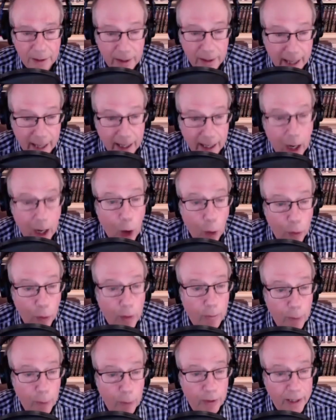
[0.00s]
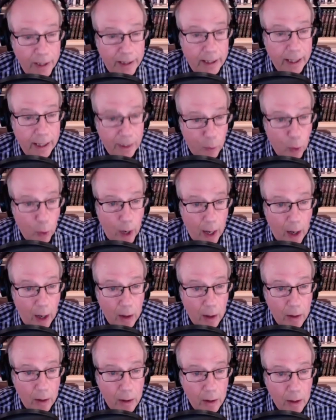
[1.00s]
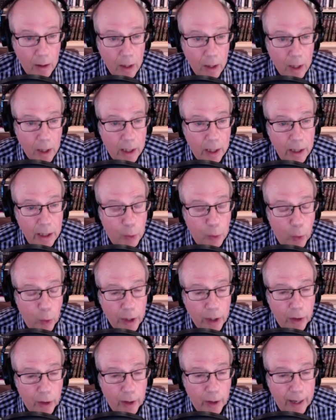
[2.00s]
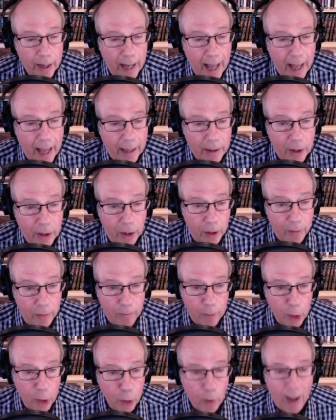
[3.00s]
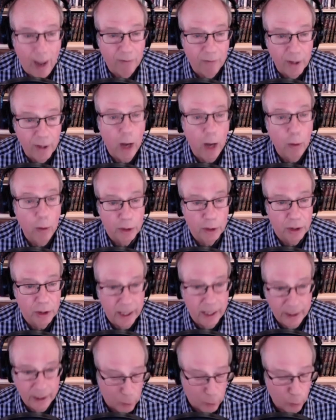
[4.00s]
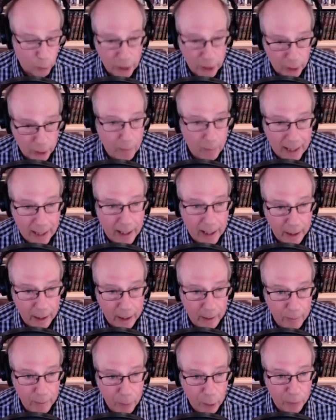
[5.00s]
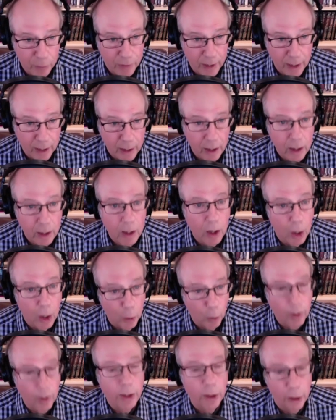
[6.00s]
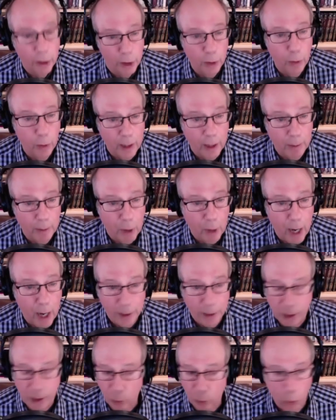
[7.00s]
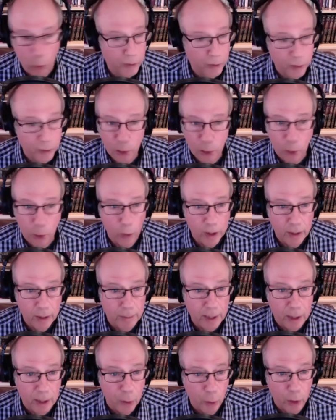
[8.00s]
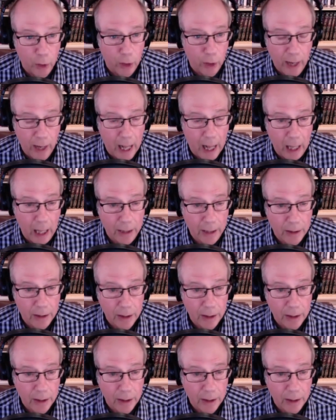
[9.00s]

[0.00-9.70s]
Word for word: that, oh, the movie did well. Because when you're an actor, you have no sense when you're making a movie or when you're doing a project whether it's going to be good or not.